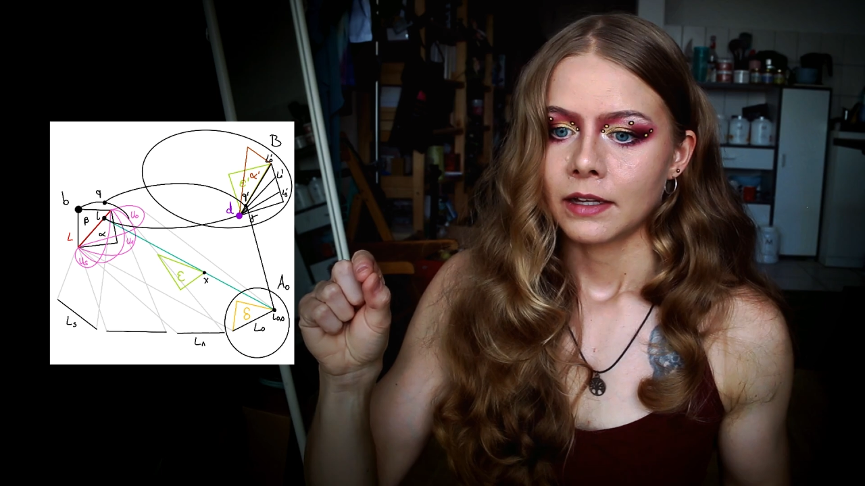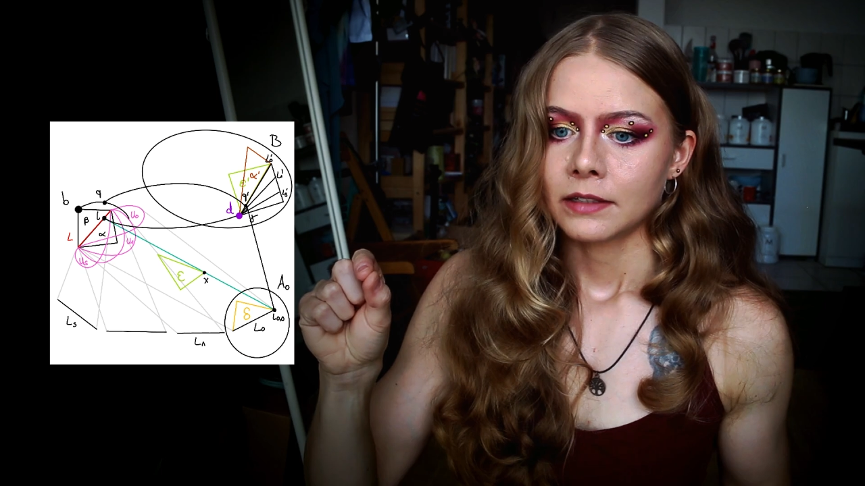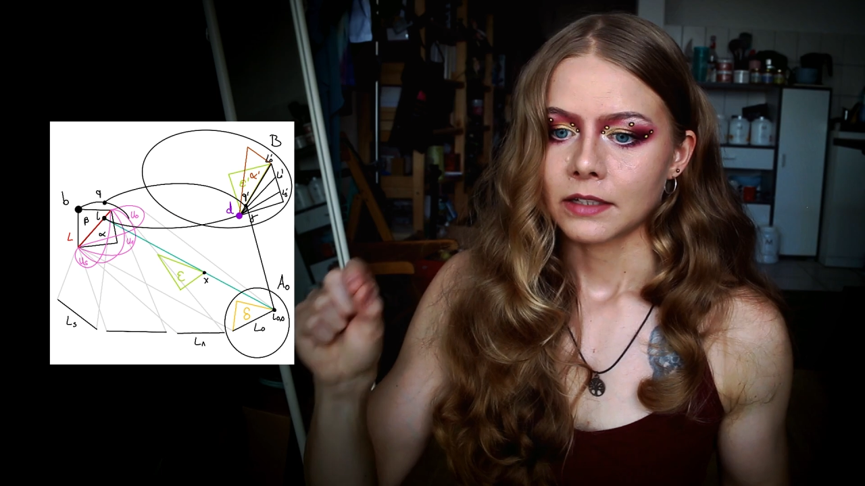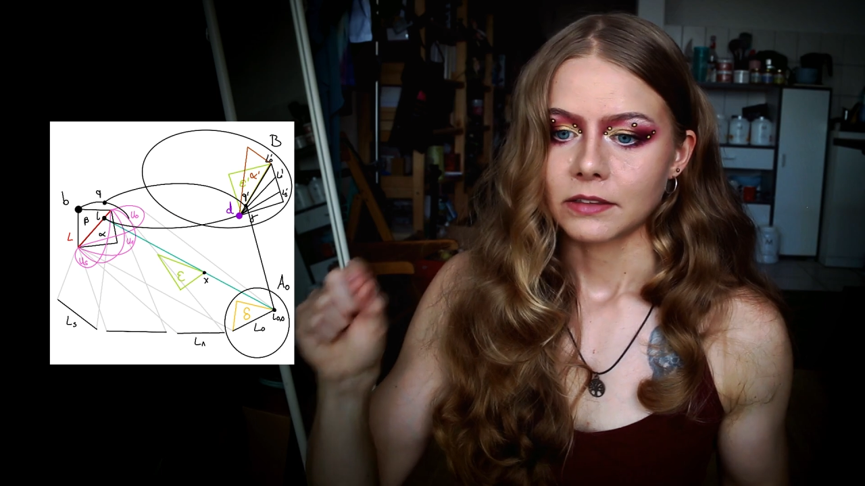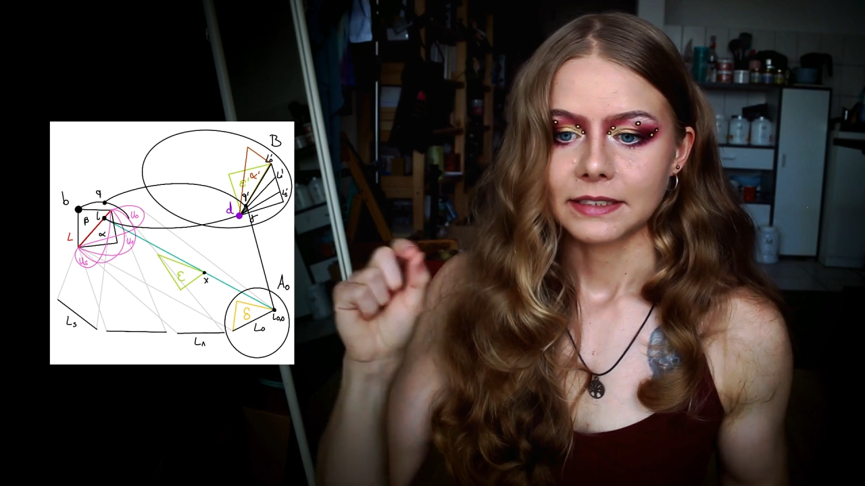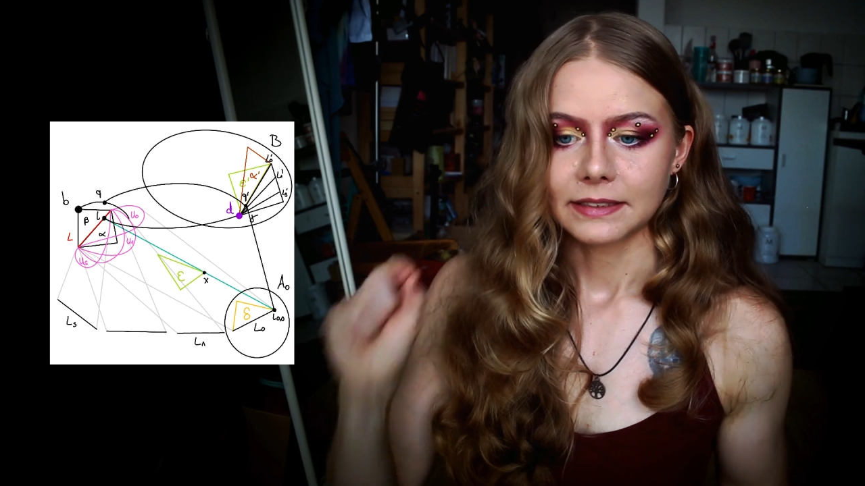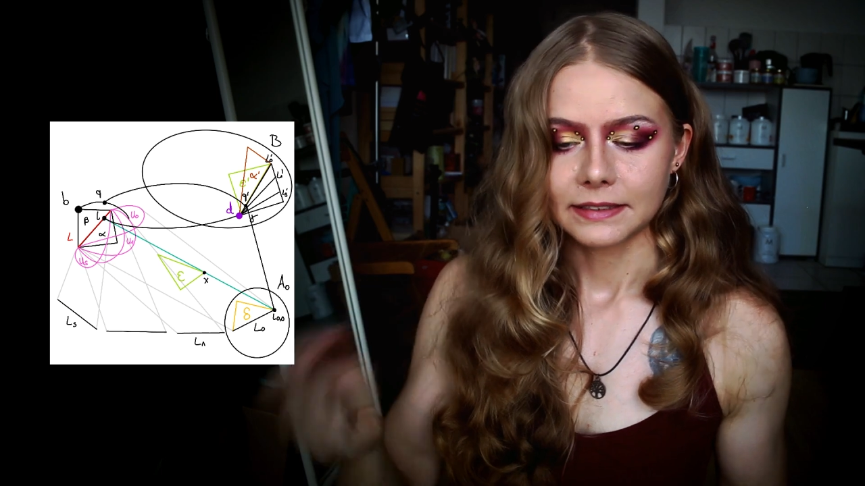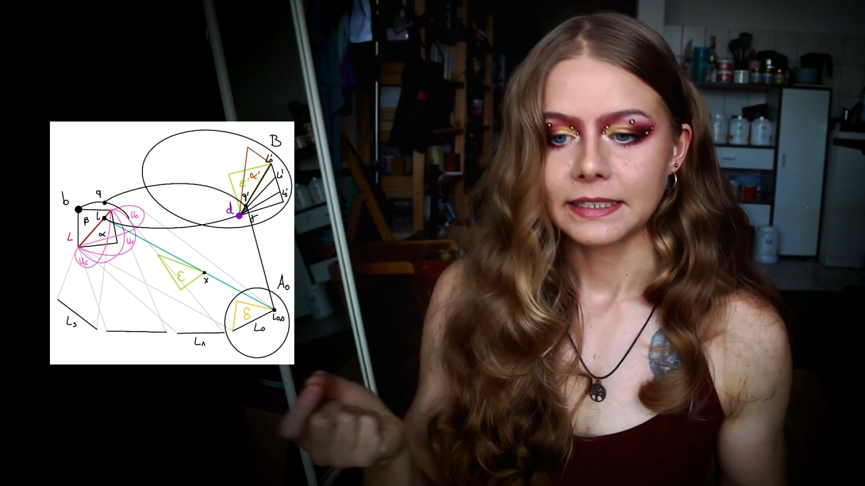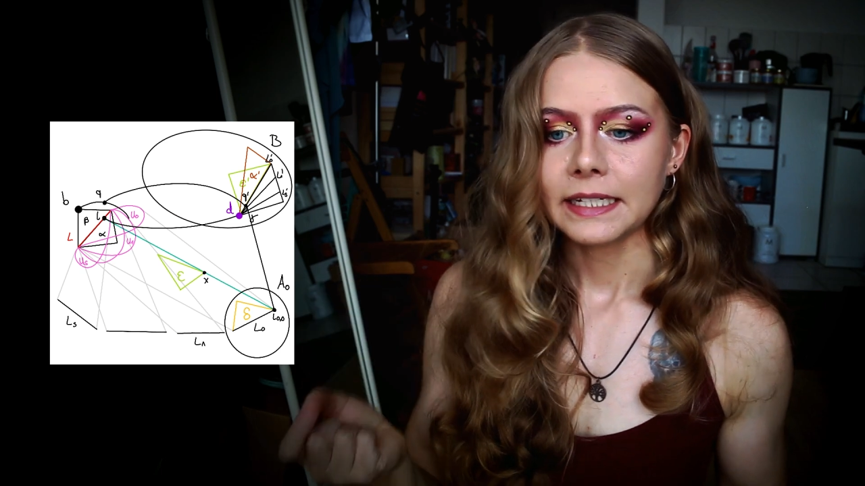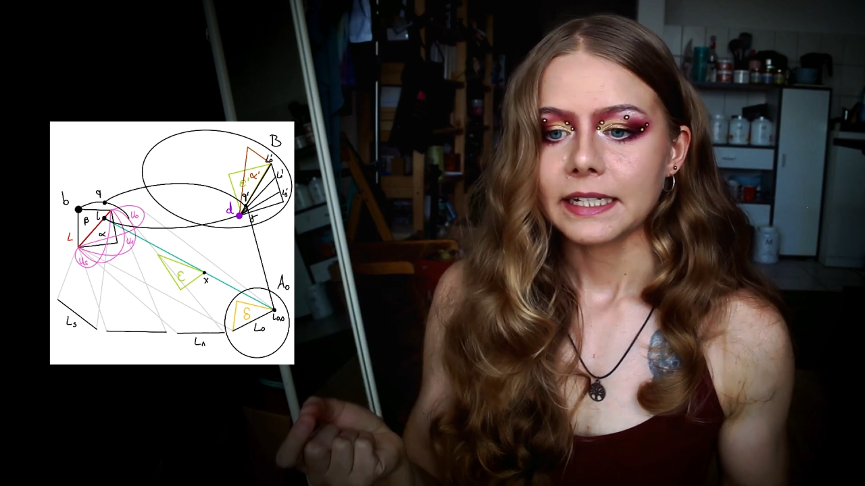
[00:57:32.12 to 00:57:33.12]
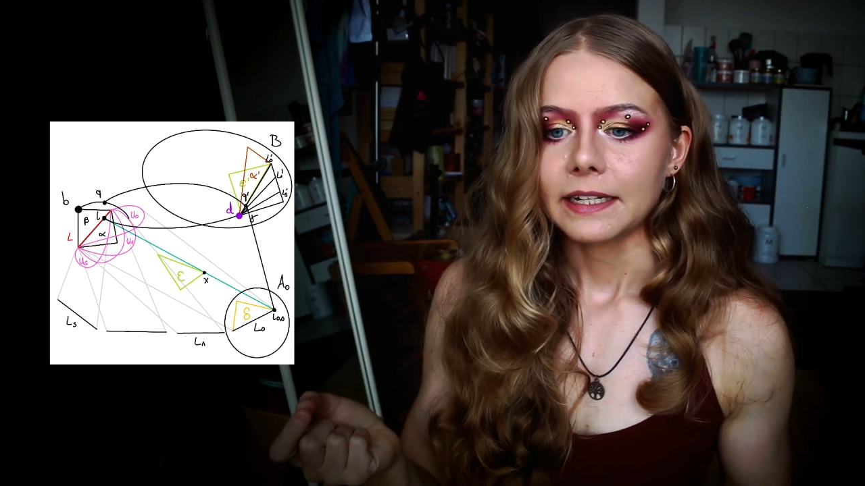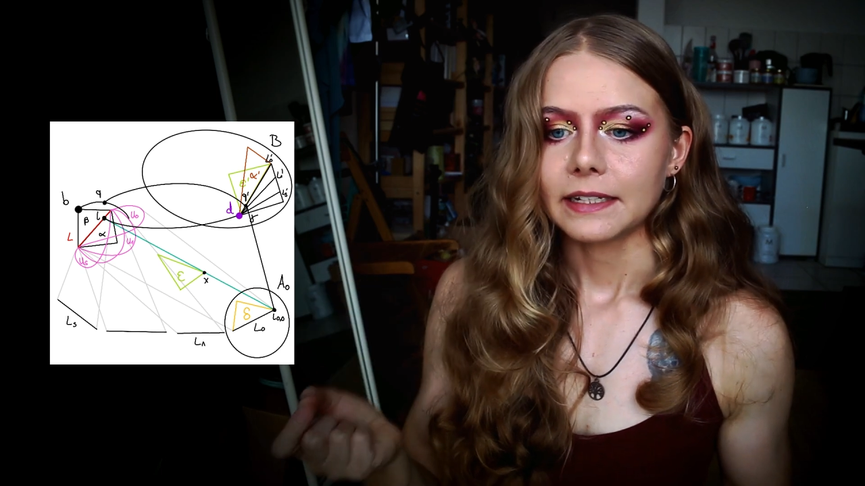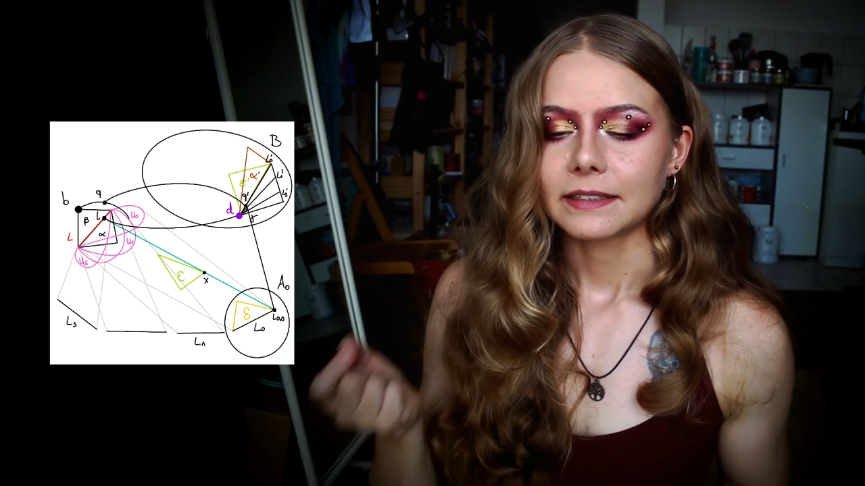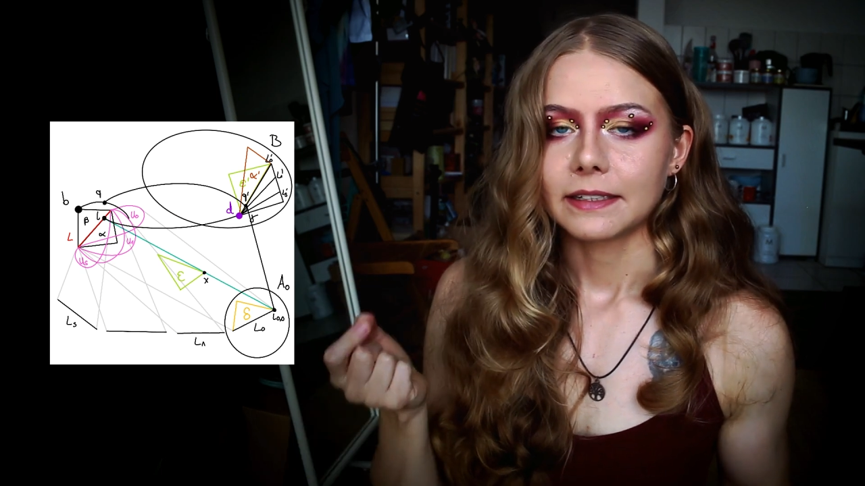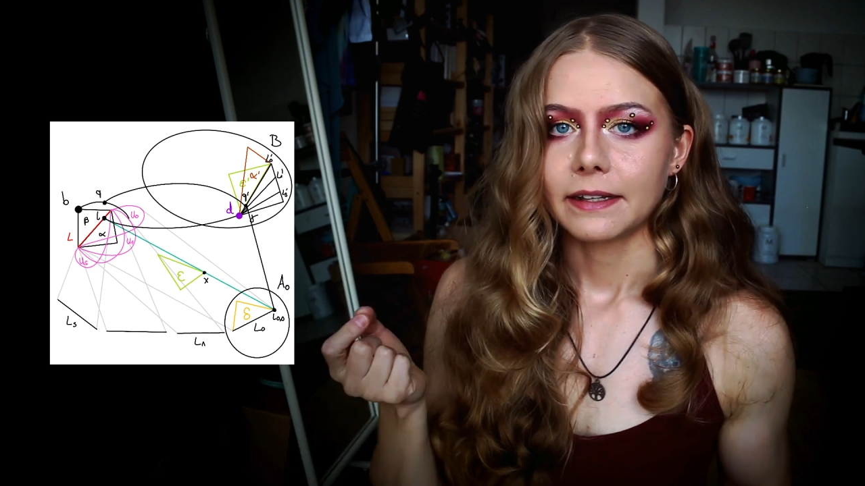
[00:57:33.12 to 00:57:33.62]
So since D
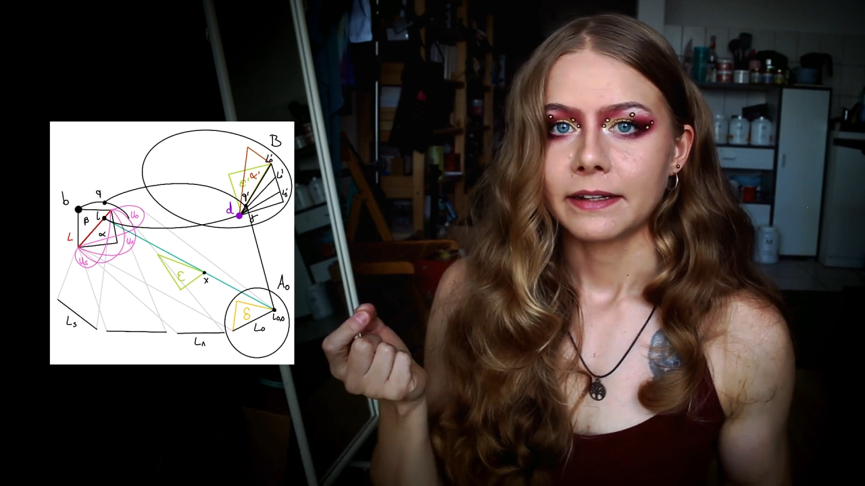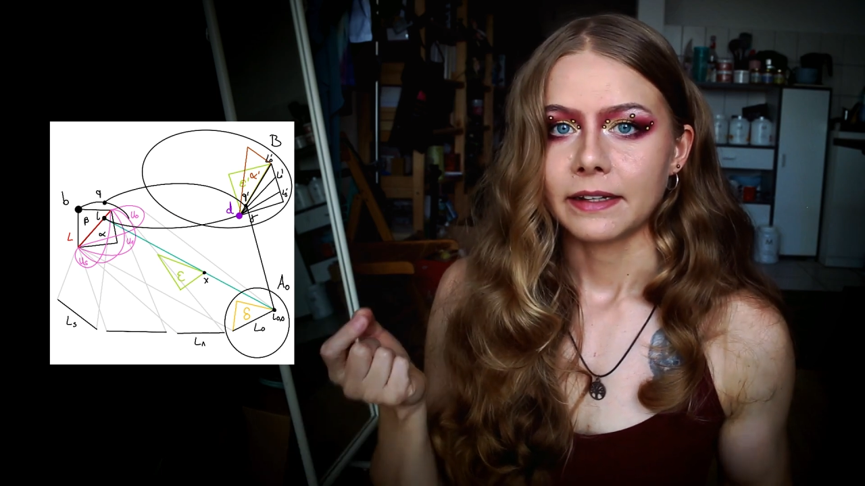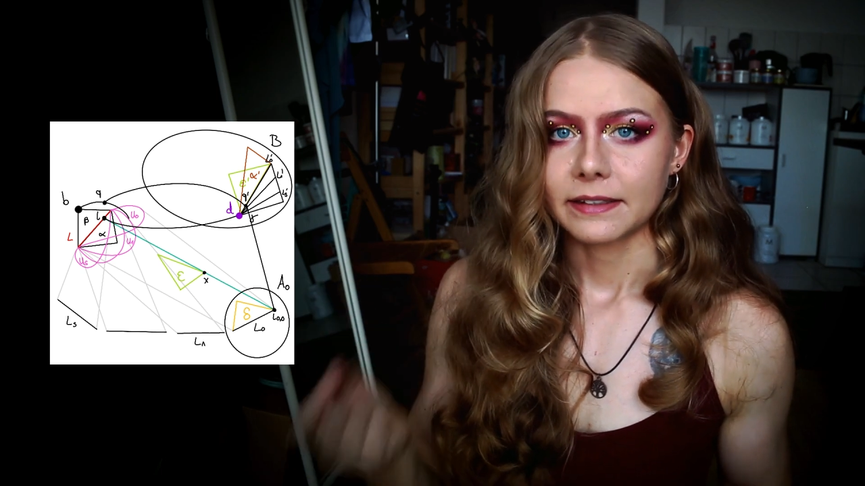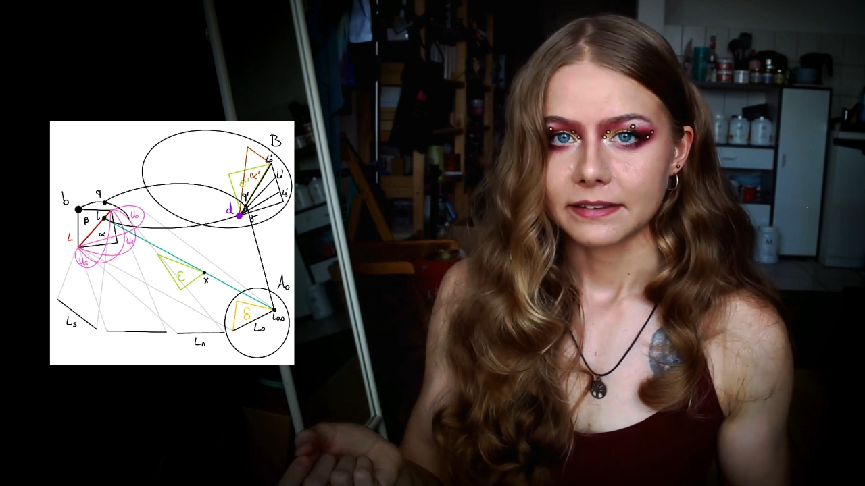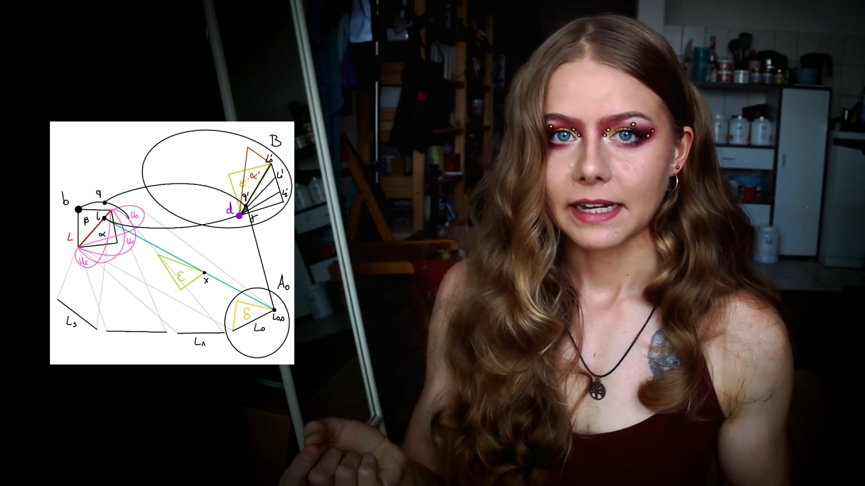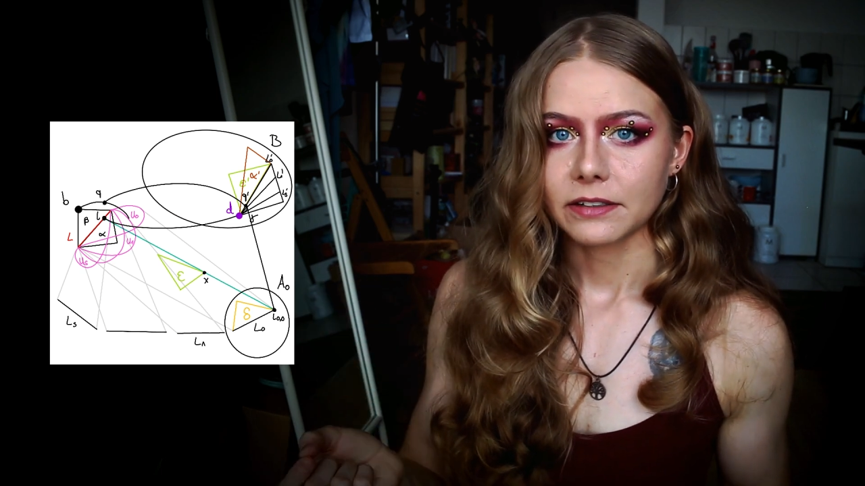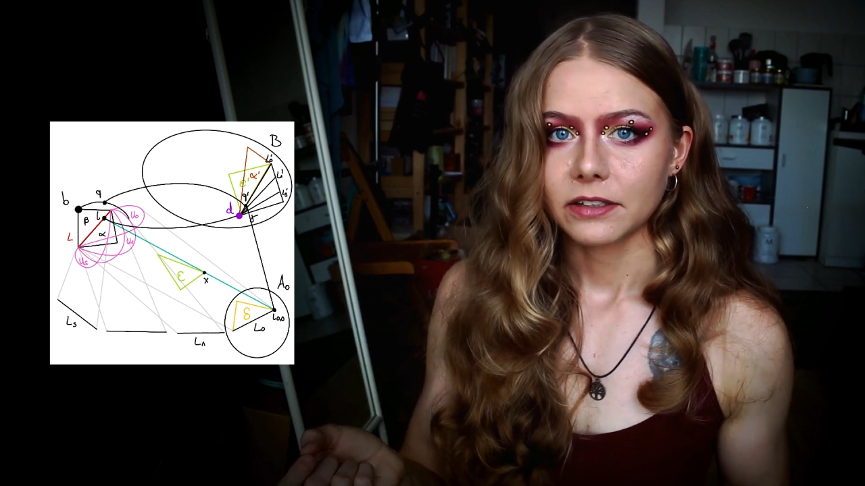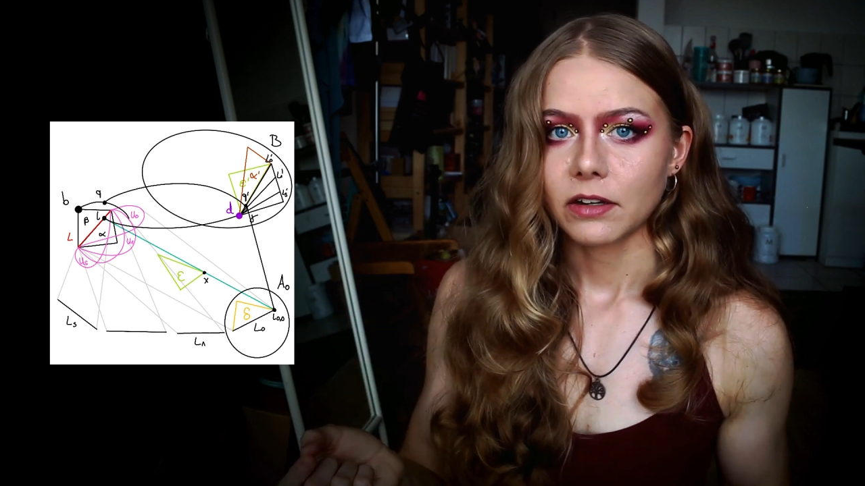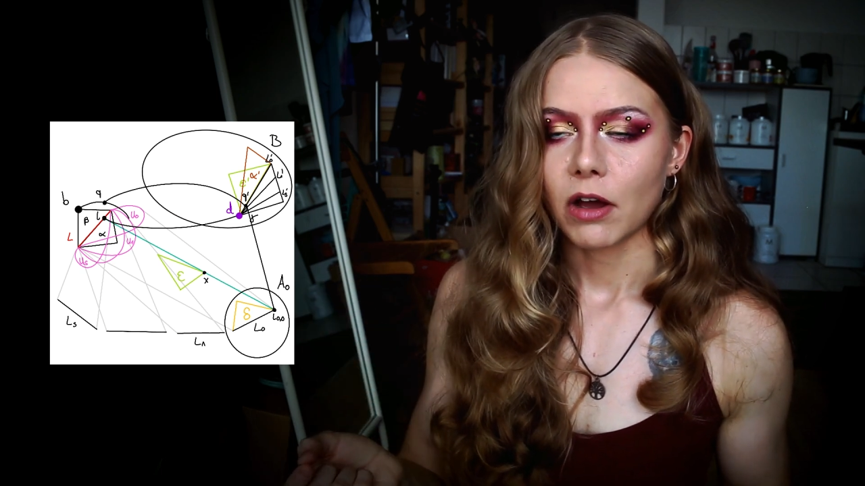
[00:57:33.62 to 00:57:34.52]
is in the intersection